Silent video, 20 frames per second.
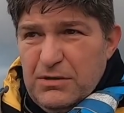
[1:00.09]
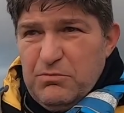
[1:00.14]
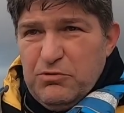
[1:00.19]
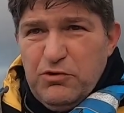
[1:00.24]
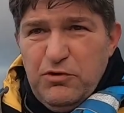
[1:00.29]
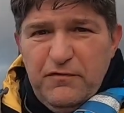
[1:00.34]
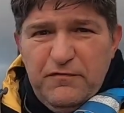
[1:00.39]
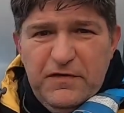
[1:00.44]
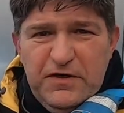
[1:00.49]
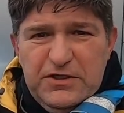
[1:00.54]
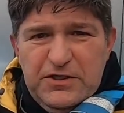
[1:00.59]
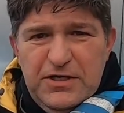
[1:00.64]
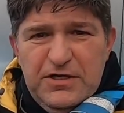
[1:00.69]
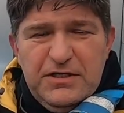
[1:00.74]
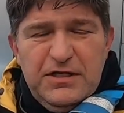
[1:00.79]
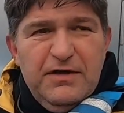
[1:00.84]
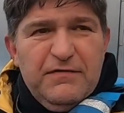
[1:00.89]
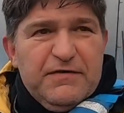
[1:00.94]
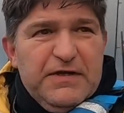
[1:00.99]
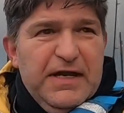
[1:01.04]
lure fishing,
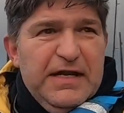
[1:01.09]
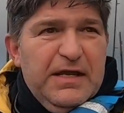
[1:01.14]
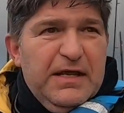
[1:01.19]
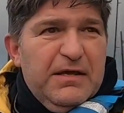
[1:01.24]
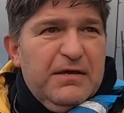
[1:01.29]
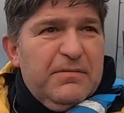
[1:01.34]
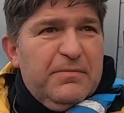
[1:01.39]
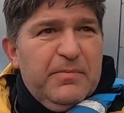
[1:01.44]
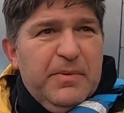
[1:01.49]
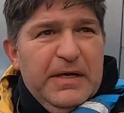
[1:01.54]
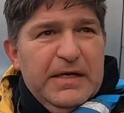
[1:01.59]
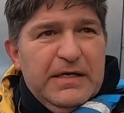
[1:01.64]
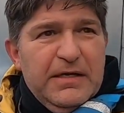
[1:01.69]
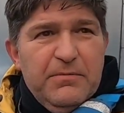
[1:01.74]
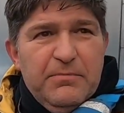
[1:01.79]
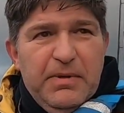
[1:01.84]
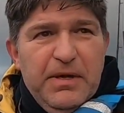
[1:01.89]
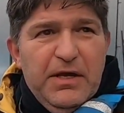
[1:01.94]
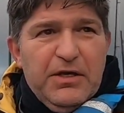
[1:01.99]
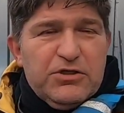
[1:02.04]
see if there's any pike and
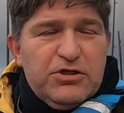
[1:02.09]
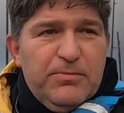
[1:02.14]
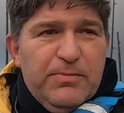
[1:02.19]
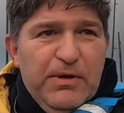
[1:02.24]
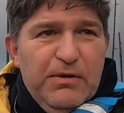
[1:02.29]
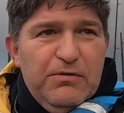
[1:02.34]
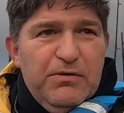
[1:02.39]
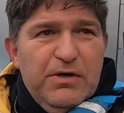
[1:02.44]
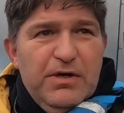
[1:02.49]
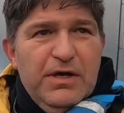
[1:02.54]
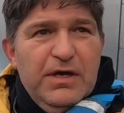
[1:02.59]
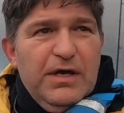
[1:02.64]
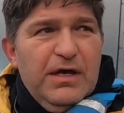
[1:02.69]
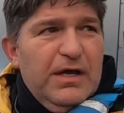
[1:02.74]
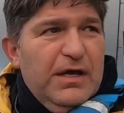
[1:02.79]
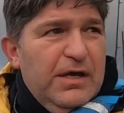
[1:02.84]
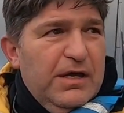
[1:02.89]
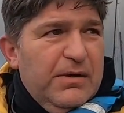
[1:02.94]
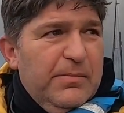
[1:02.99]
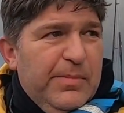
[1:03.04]
perch about,
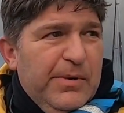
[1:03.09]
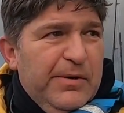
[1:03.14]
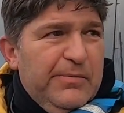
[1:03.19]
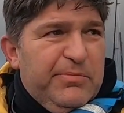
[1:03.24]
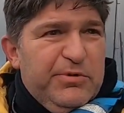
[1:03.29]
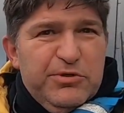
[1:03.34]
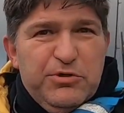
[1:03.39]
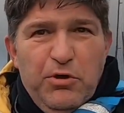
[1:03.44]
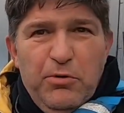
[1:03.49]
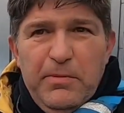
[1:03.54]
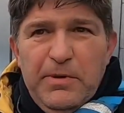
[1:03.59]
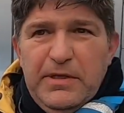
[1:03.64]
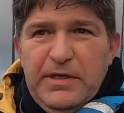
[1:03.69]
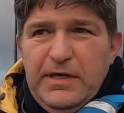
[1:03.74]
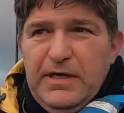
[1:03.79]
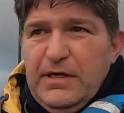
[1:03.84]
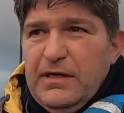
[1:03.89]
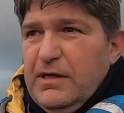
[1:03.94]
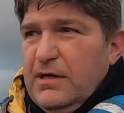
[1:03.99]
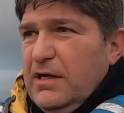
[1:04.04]
but
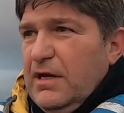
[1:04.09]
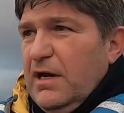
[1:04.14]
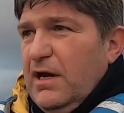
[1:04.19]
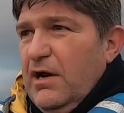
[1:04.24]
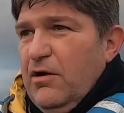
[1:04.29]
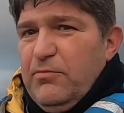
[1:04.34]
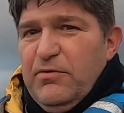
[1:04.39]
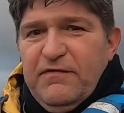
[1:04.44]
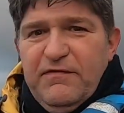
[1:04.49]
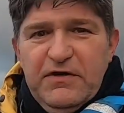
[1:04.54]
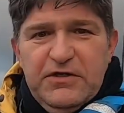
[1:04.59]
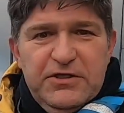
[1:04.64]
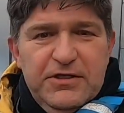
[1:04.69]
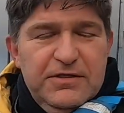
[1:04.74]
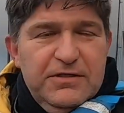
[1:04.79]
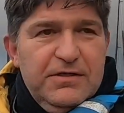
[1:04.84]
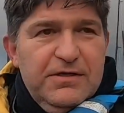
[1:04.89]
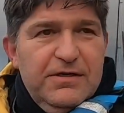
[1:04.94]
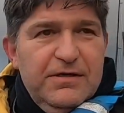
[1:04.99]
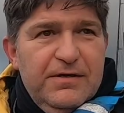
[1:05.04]
predominantly I'll be
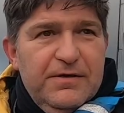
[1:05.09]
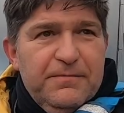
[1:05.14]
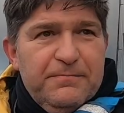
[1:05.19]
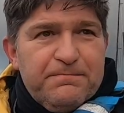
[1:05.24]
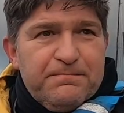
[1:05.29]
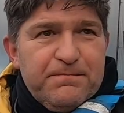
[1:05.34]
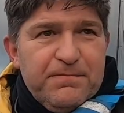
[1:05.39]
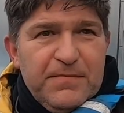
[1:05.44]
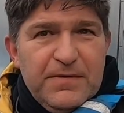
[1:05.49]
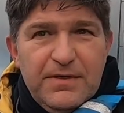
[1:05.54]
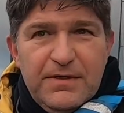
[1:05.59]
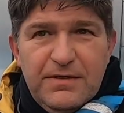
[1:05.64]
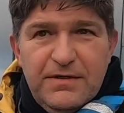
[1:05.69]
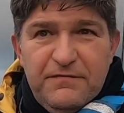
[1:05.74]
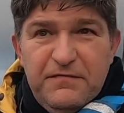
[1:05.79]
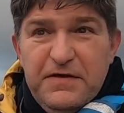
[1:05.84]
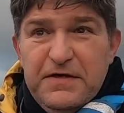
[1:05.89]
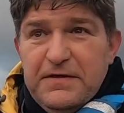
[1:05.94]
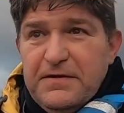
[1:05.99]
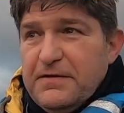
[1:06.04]
fishing the
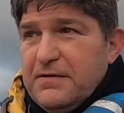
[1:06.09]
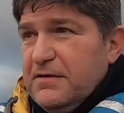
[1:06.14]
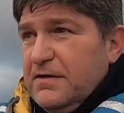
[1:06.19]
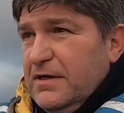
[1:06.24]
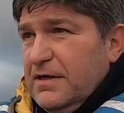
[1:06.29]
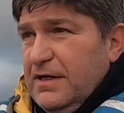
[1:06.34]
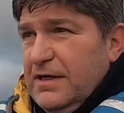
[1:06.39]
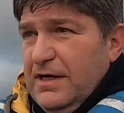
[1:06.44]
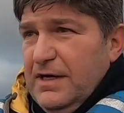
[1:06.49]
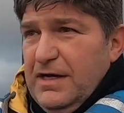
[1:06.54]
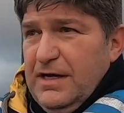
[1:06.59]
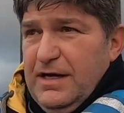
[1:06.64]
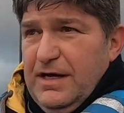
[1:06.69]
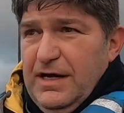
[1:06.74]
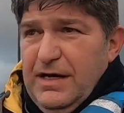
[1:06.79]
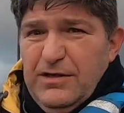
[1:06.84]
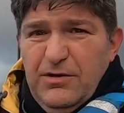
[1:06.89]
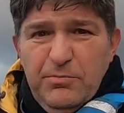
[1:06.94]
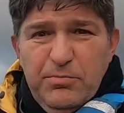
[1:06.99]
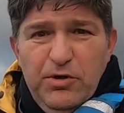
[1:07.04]
feeder,
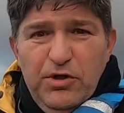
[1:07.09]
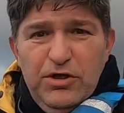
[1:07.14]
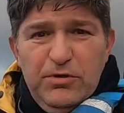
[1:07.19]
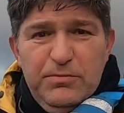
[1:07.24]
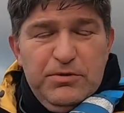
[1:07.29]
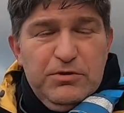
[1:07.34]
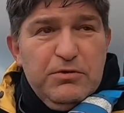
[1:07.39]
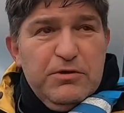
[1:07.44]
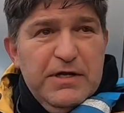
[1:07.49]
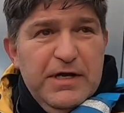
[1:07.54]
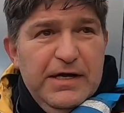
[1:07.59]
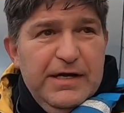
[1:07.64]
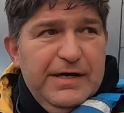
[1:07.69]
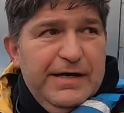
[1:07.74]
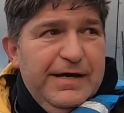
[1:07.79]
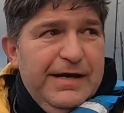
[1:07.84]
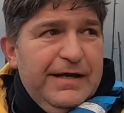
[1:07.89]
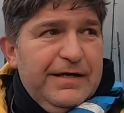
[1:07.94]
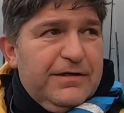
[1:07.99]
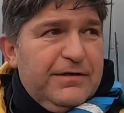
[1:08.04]
and I'll probably be doing that
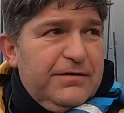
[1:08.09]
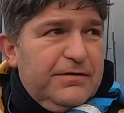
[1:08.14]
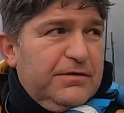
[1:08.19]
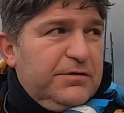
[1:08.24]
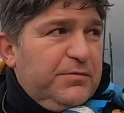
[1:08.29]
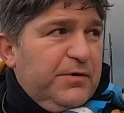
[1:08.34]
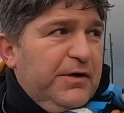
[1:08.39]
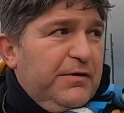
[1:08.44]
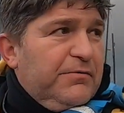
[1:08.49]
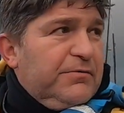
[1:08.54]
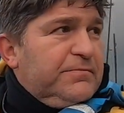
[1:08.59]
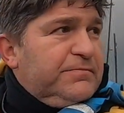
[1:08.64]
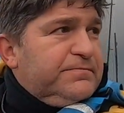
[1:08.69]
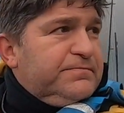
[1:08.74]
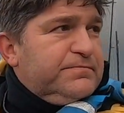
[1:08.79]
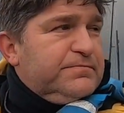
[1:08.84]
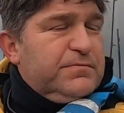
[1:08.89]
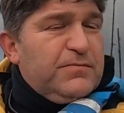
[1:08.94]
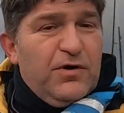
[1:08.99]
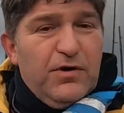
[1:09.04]
at anchor as well,
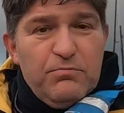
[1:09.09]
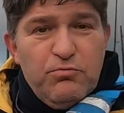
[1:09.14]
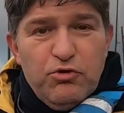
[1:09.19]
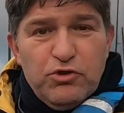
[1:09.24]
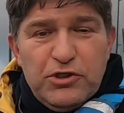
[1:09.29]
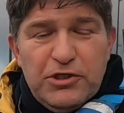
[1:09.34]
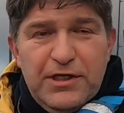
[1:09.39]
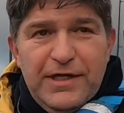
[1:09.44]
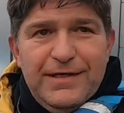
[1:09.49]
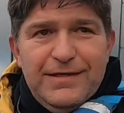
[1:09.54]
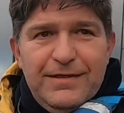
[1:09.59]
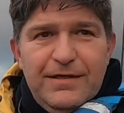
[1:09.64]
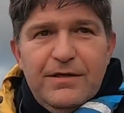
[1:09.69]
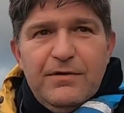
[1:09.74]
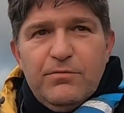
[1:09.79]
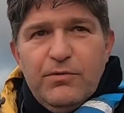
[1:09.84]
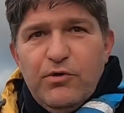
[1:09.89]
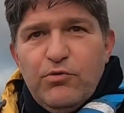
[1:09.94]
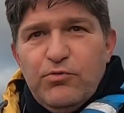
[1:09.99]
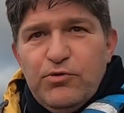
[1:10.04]
or most likely I
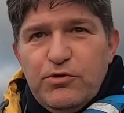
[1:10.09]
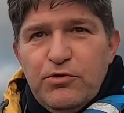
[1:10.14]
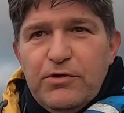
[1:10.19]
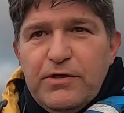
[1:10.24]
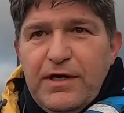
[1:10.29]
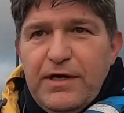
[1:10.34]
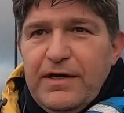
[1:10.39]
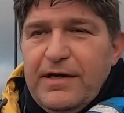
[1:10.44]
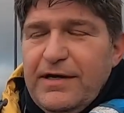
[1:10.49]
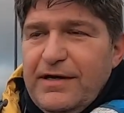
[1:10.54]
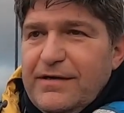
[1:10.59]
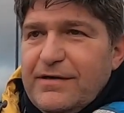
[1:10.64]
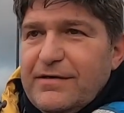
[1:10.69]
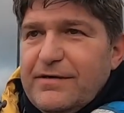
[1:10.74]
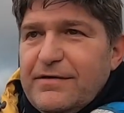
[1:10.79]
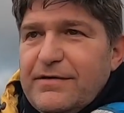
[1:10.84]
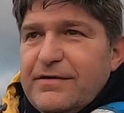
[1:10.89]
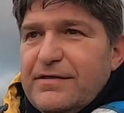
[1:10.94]
will be doing that at anchor.